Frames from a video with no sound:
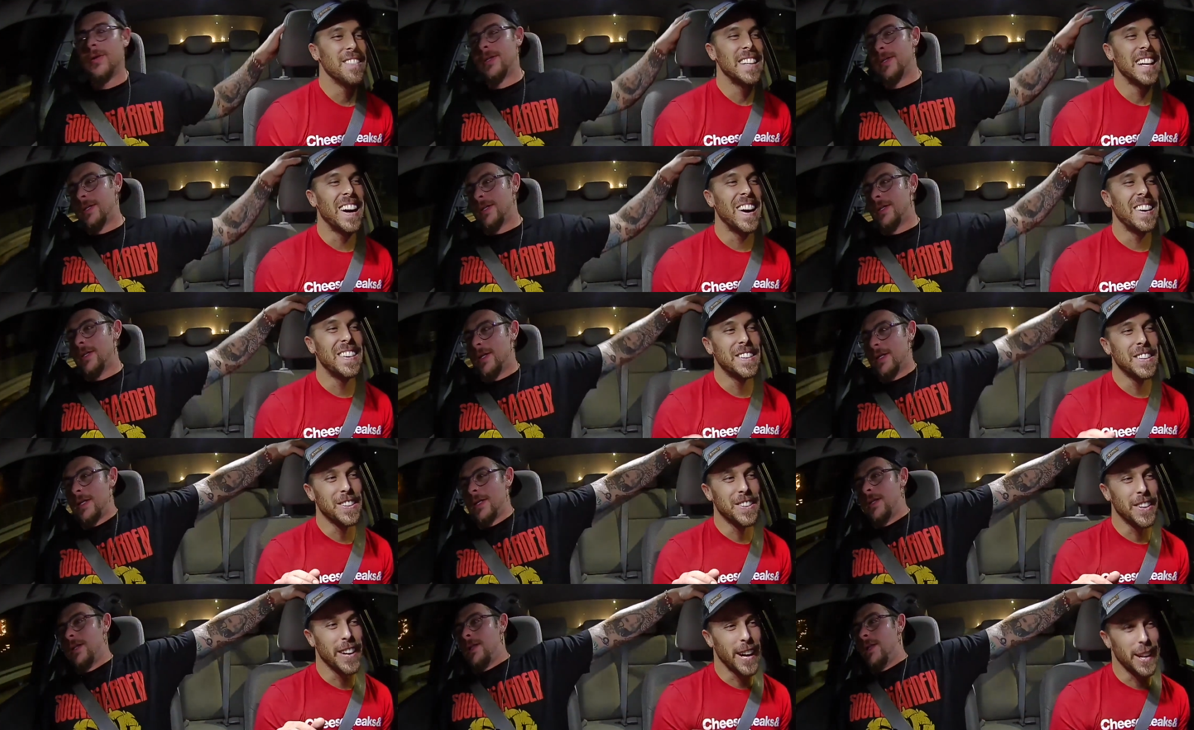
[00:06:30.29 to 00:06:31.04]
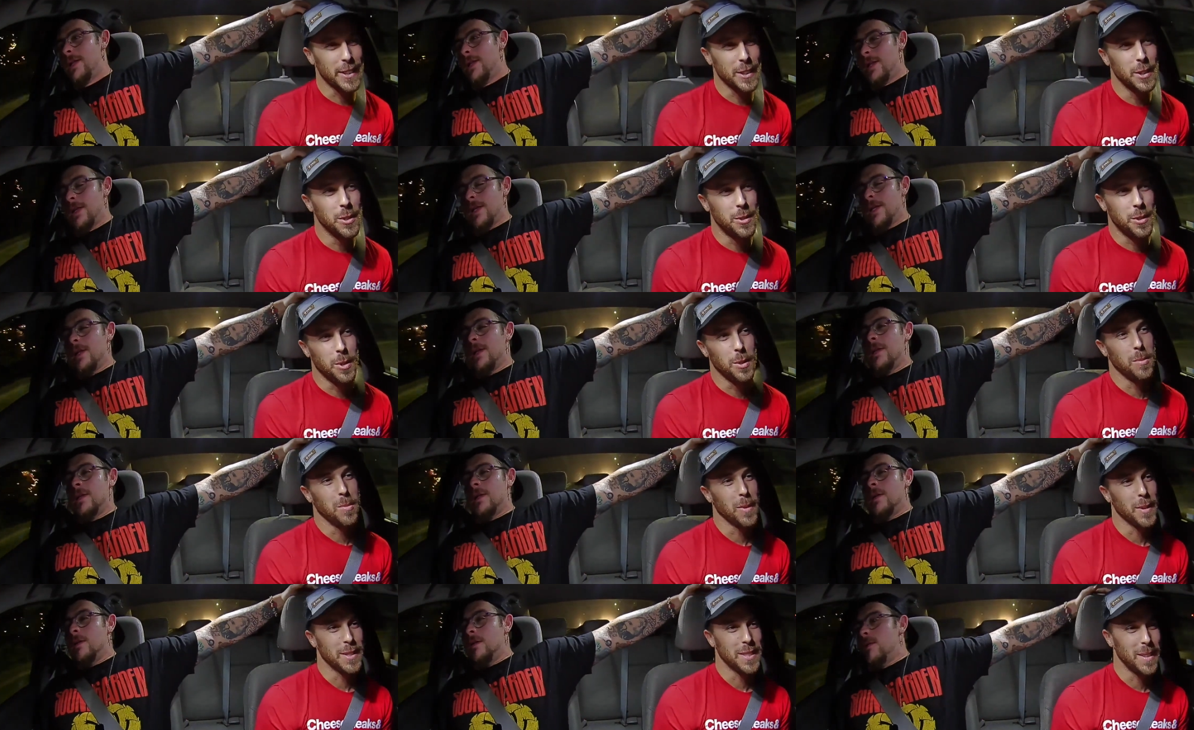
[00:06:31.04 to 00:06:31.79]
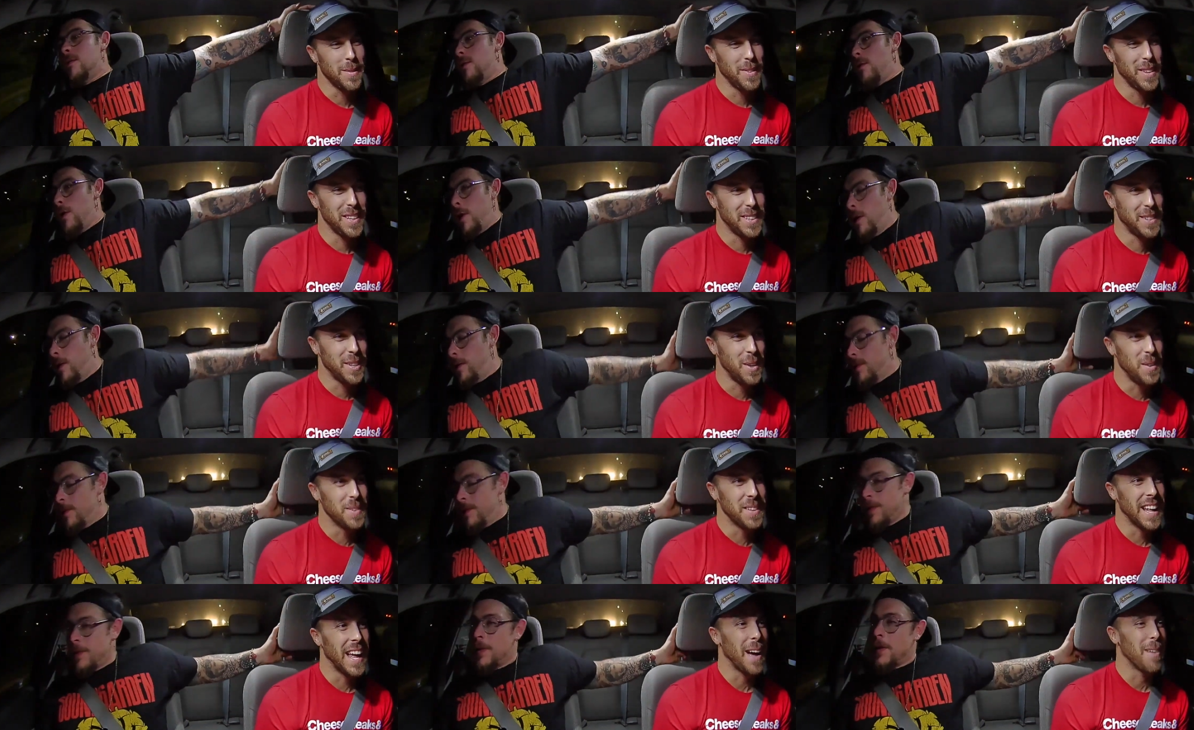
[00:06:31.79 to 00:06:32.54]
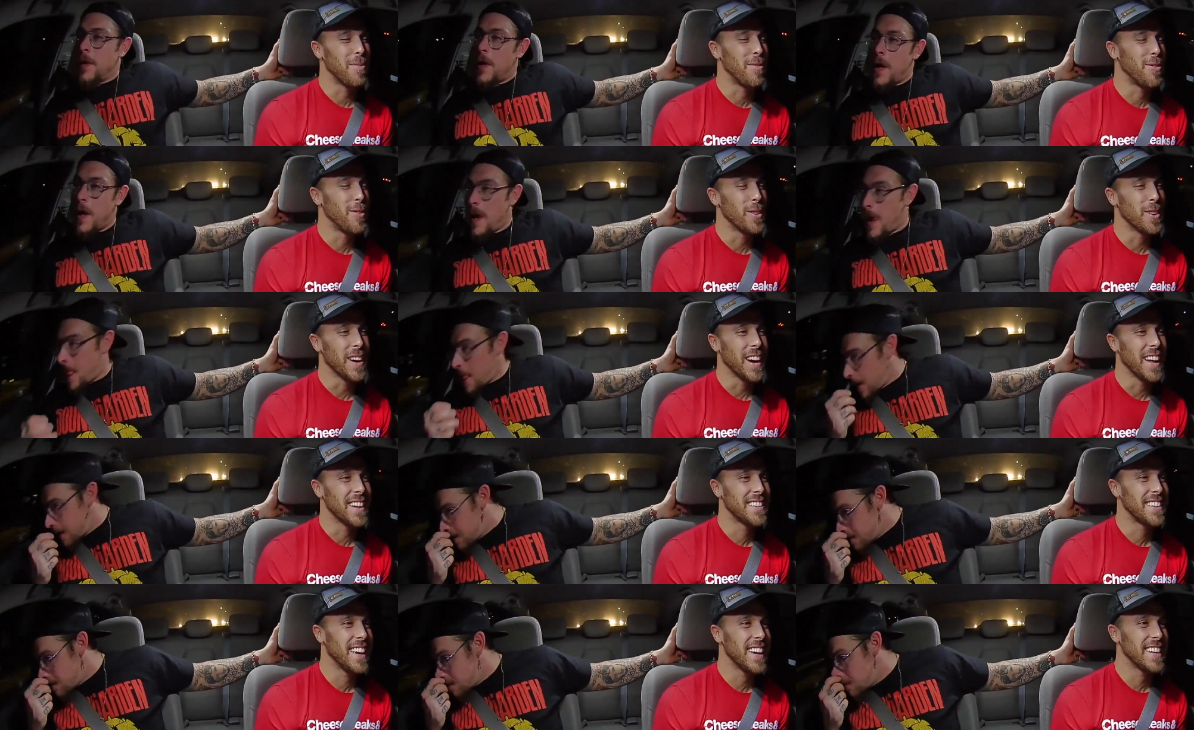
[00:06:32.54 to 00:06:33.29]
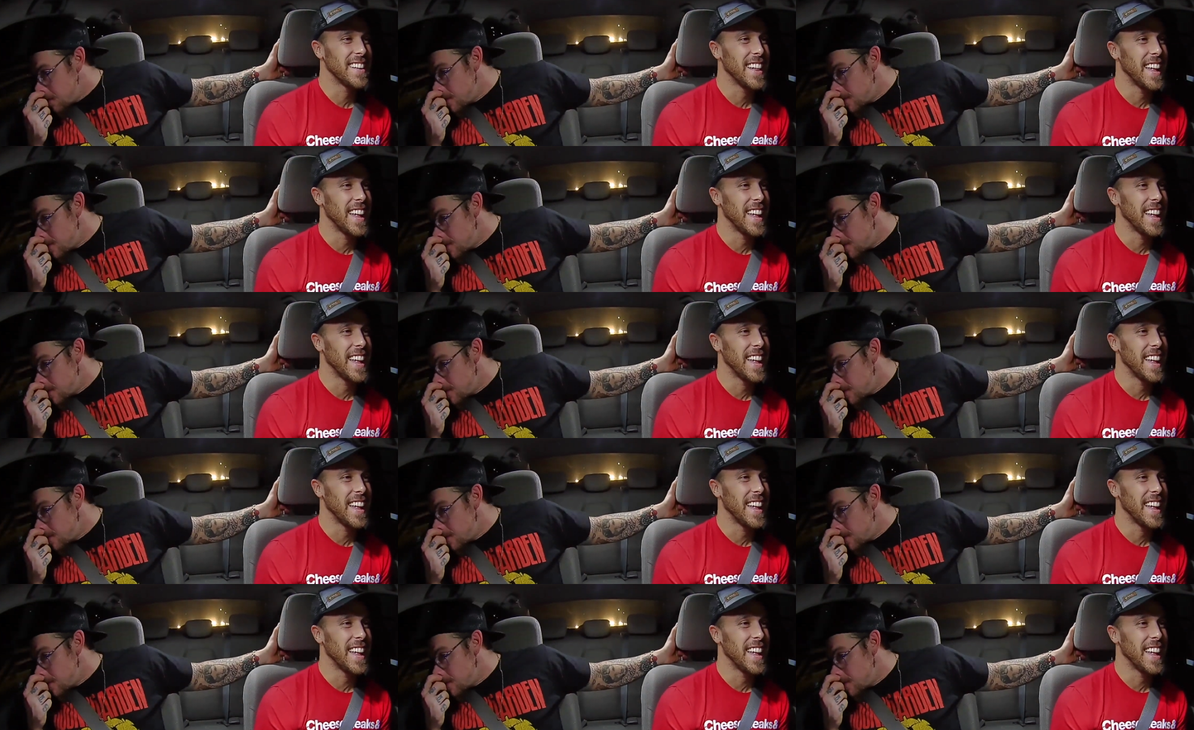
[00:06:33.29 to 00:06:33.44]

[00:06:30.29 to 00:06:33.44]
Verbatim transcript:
Speaker 1: an I'm an underground YouTuber. Somebody told me that before, and I'll